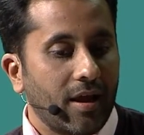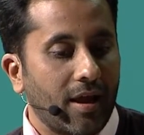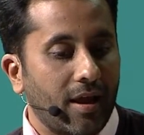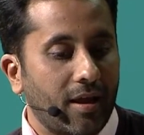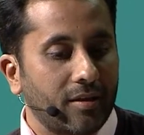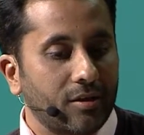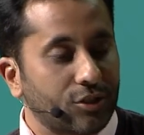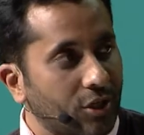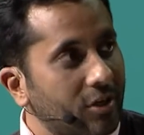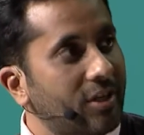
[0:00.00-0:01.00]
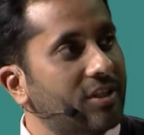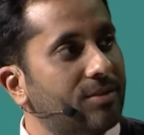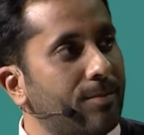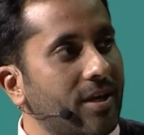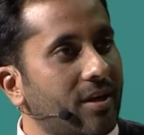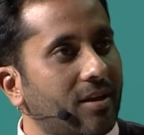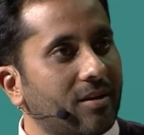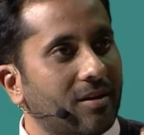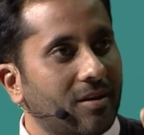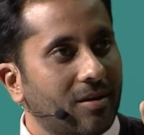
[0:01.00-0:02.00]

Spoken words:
And the journey's been